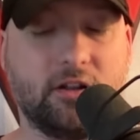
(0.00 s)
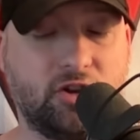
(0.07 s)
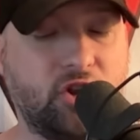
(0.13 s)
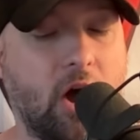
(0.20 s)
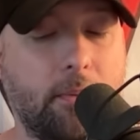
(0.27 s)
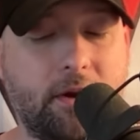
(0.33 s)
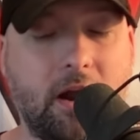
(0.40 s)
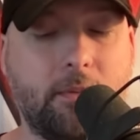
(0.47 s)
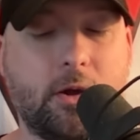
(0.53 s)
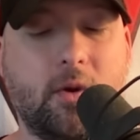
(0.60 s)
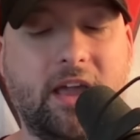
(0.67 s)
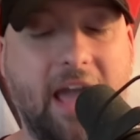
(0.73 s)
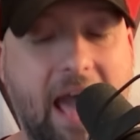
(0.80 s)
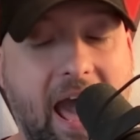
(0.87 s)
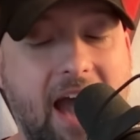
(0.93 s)

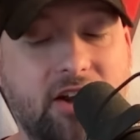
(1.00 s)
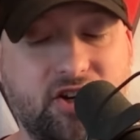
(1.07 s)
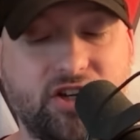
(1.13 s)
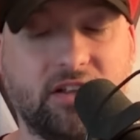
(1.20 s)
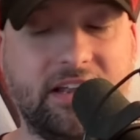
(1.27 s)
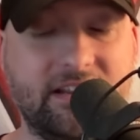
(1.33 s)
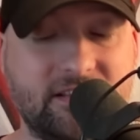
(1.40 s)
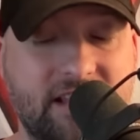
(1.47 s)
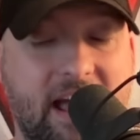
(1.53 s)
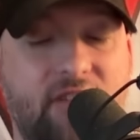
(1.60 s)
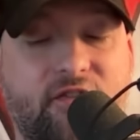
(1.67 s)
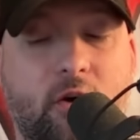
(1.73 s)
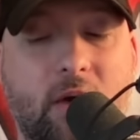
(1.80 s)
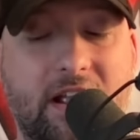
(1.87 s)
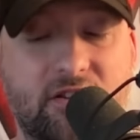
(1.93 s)
WWE actually
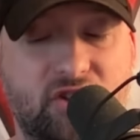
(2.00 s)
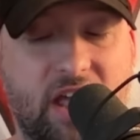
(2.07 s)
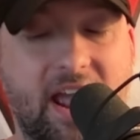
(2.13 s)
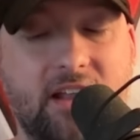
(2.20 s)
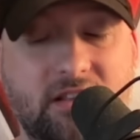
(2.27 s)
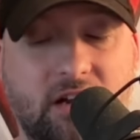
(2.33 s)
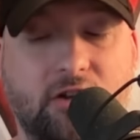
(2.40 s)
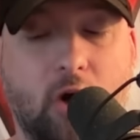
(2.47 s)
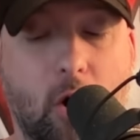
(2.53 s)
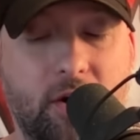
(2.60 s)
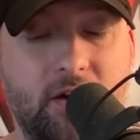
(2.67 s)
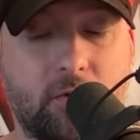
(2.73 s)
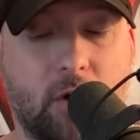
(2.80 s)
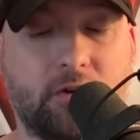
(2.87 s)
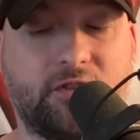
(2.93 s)
never intended
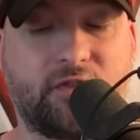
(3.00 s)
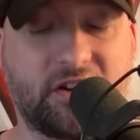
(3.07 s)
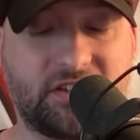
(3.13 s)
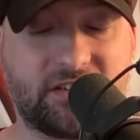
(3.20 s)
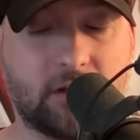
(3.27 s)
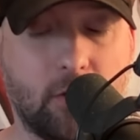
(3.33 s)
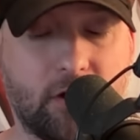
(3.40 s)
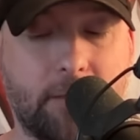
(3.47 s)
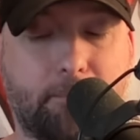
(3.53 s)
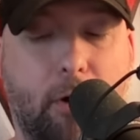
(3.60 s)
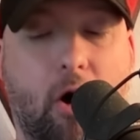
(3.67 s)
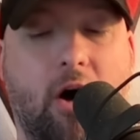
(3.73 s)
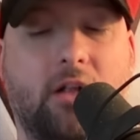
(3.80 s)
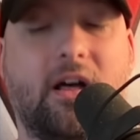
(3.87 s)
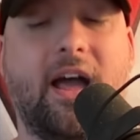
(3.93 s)
Cody Rhodes versus Logan
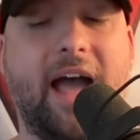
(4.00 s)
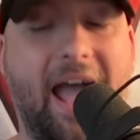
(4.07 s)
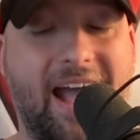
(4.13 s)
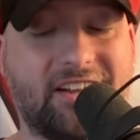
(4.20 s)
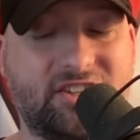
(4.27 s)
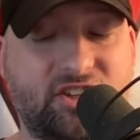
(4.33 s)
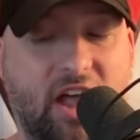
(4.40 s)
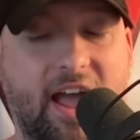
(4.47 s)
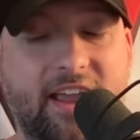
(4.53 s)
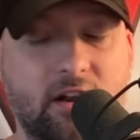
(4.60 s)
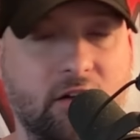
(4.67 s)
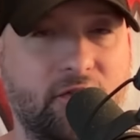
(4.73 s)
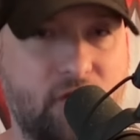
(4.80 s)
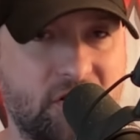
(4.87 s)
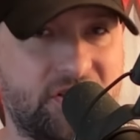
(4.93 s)
Paul as
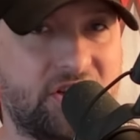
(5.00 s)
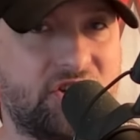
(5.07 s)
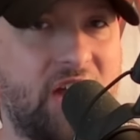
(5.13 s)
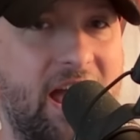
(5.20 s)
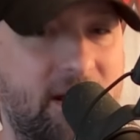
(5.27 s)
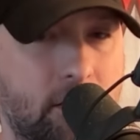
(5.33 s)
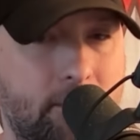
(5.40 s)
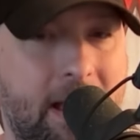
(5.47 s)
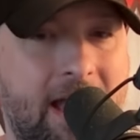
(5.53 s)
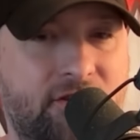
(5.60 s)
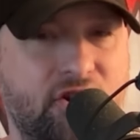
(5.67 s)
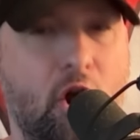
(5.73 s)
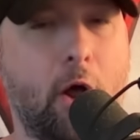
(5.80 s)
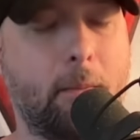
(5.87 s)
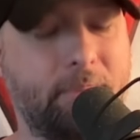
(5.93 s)
title versus title match,